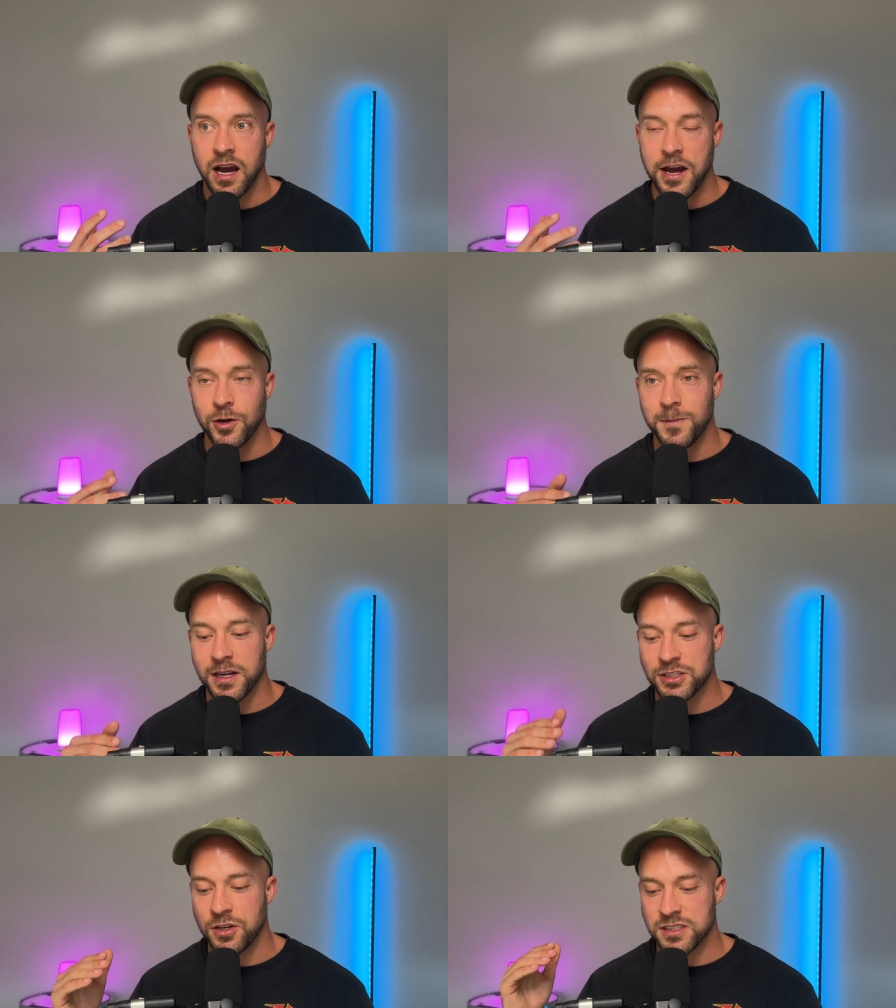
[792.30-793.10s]
I know I'm not
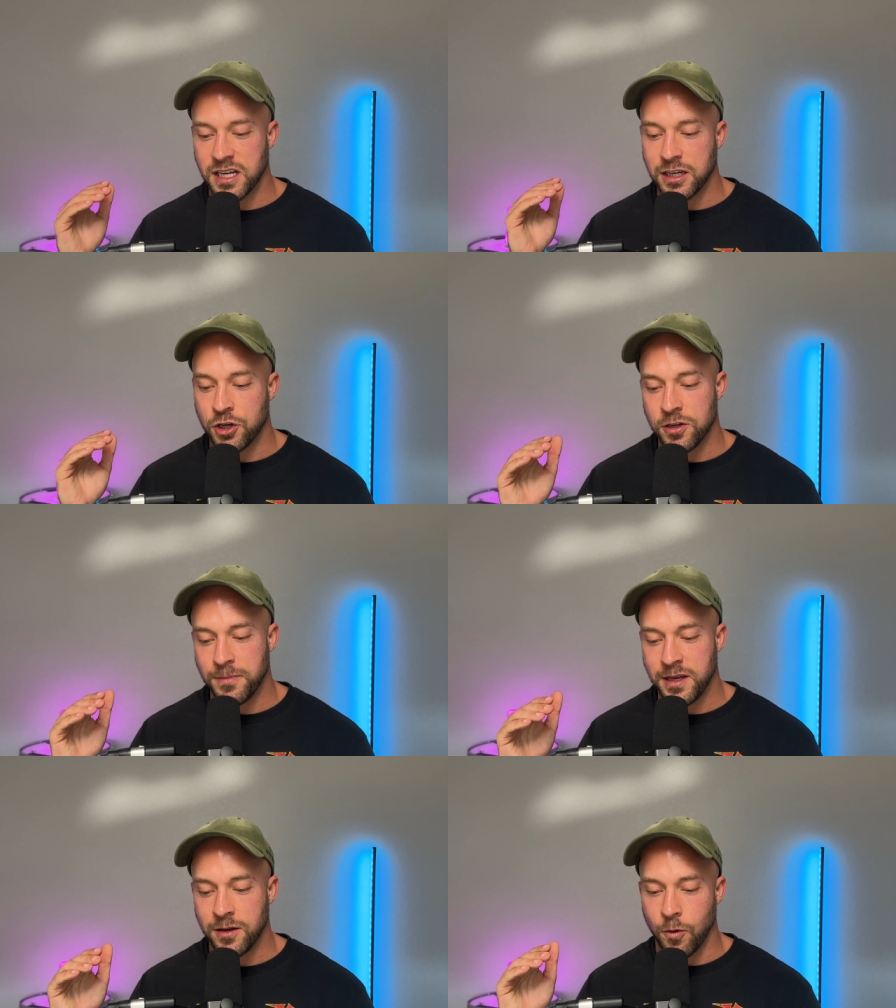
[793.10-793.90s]
as good as I could
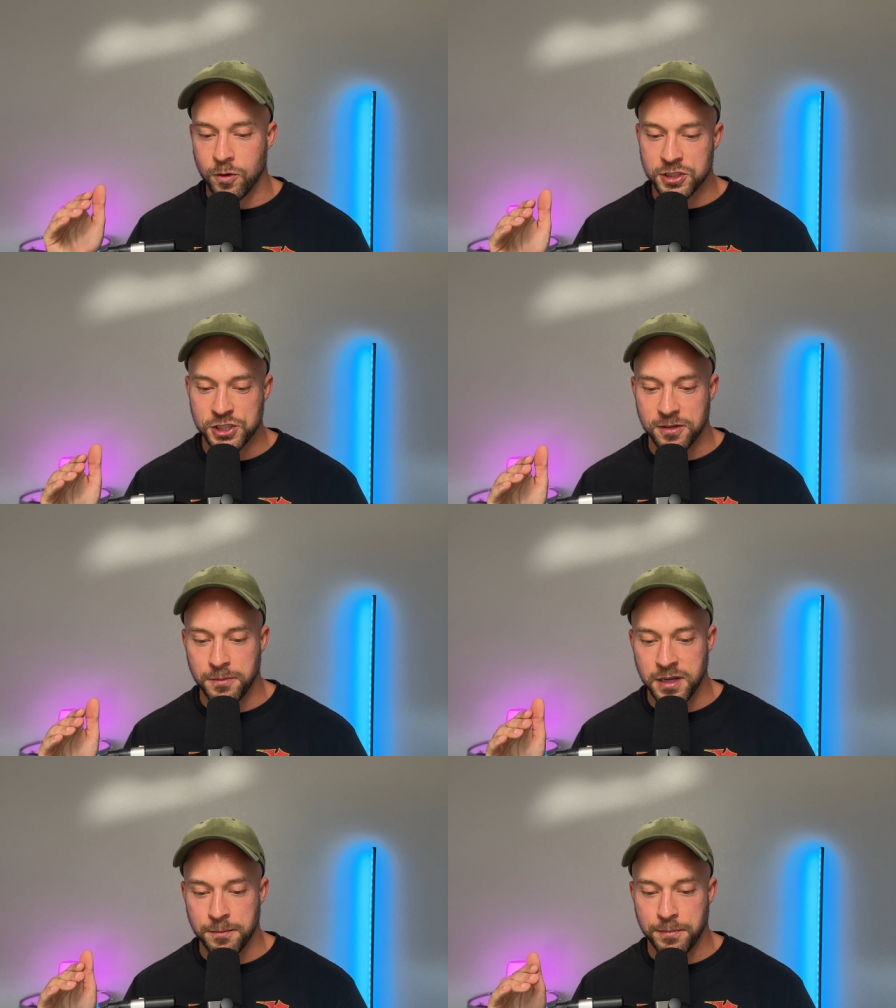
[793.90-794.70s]
be or should
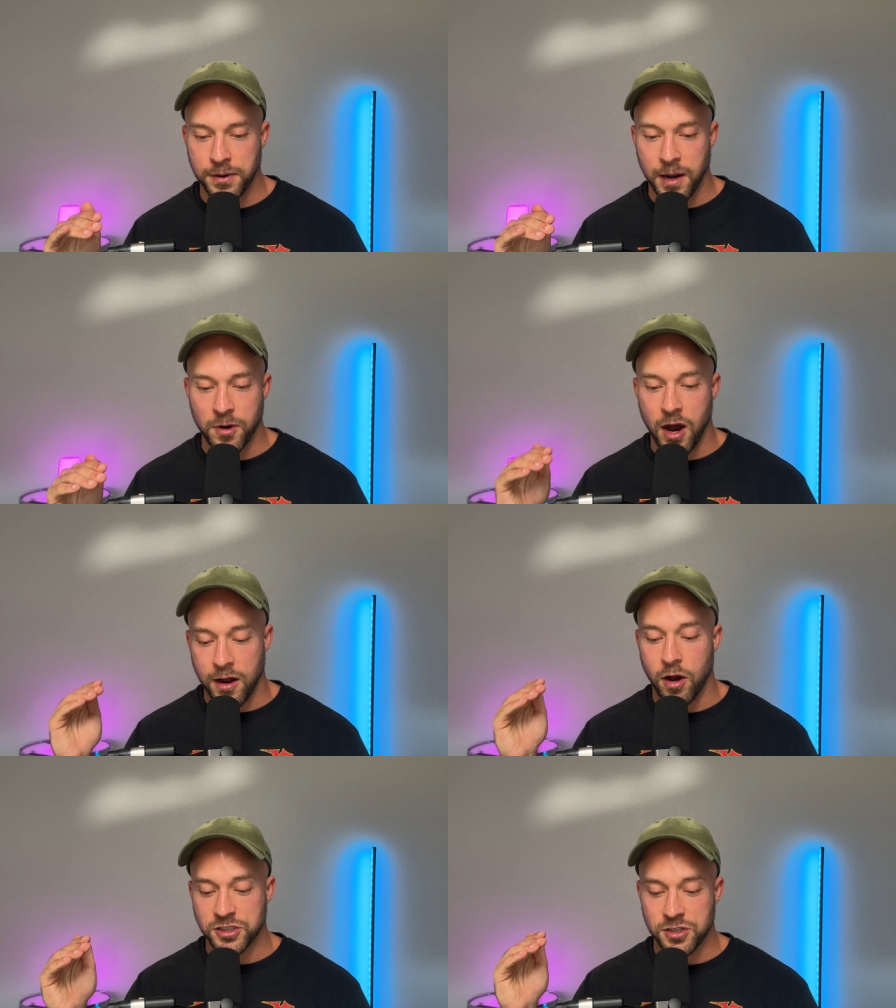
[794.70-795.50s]
be, but I'm, i
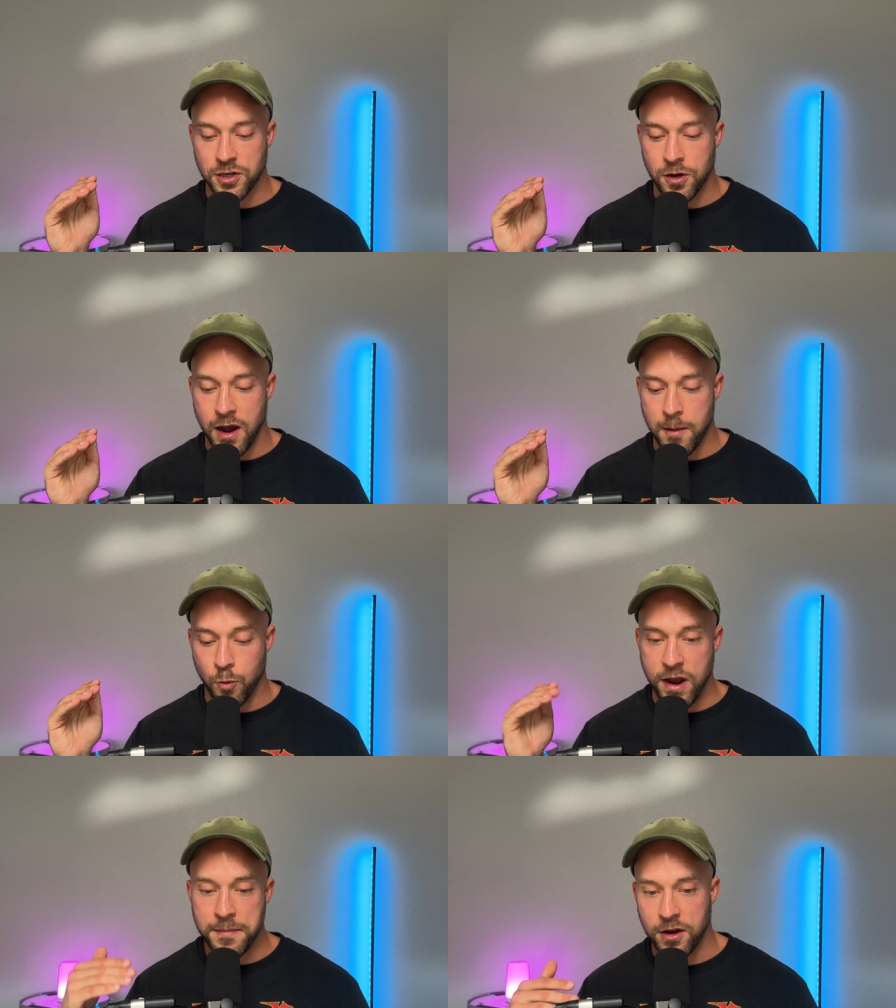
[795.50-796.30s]
also know I'm
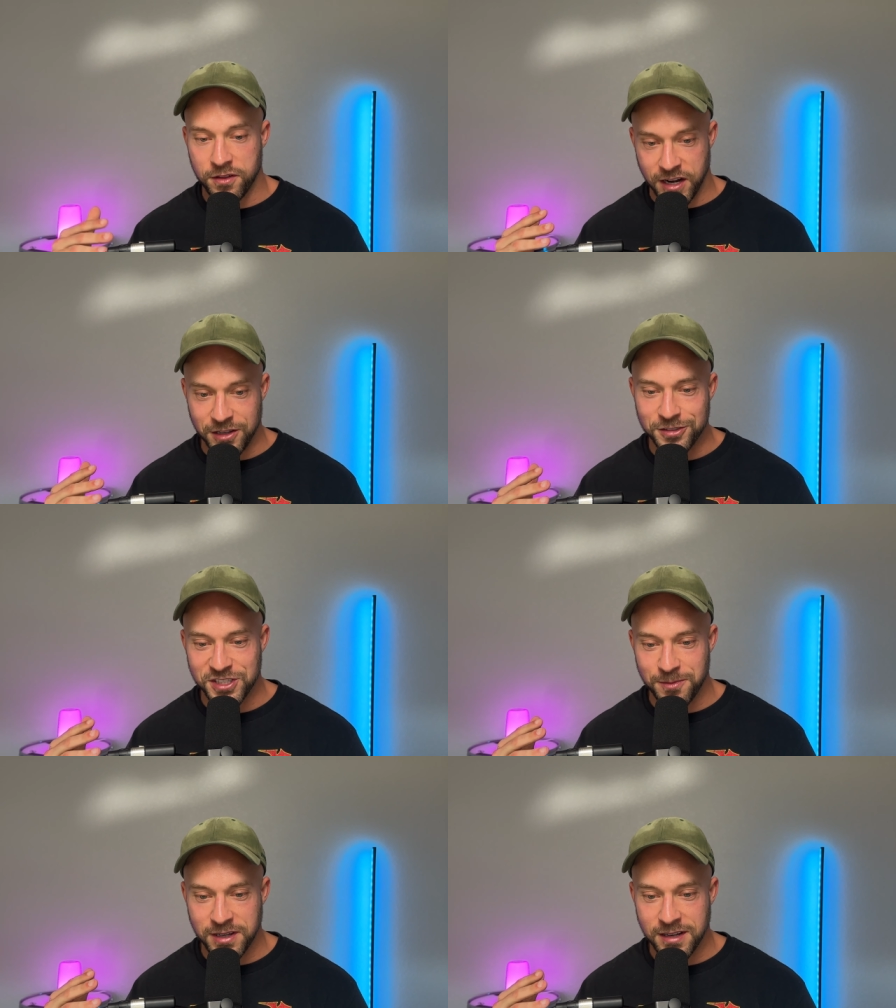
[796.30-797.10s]
way better than I used to
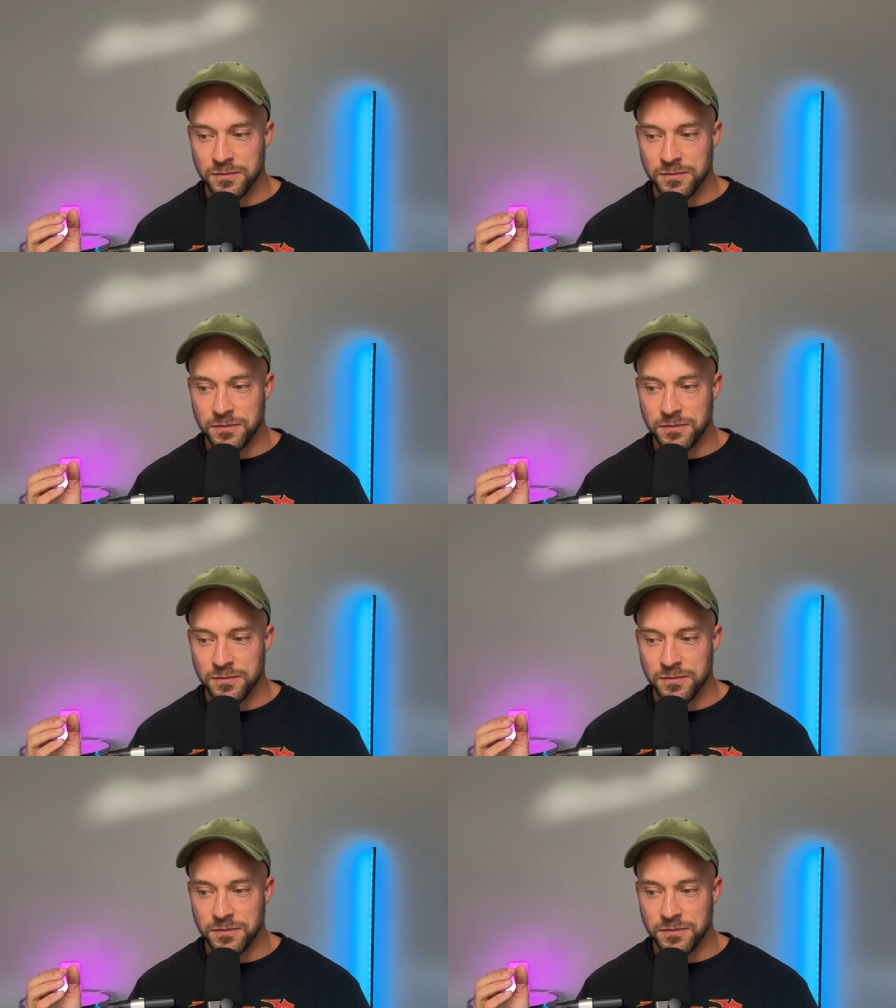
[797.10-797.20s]
be.